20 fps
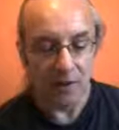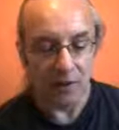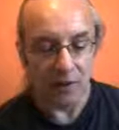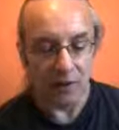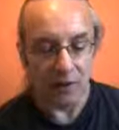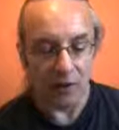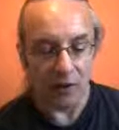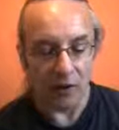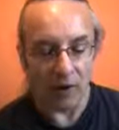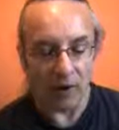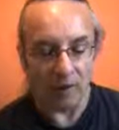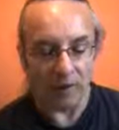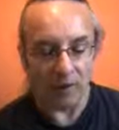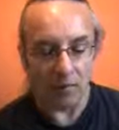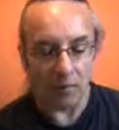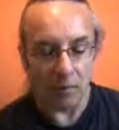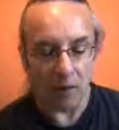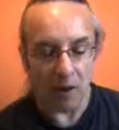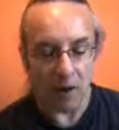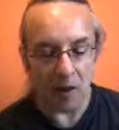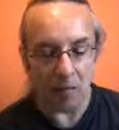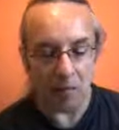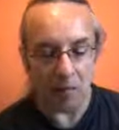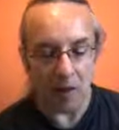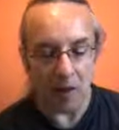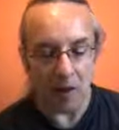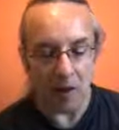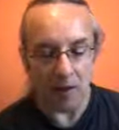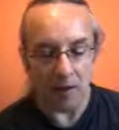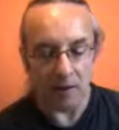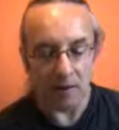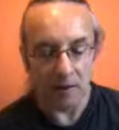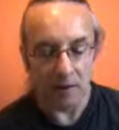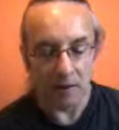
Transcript: the creator Brahma.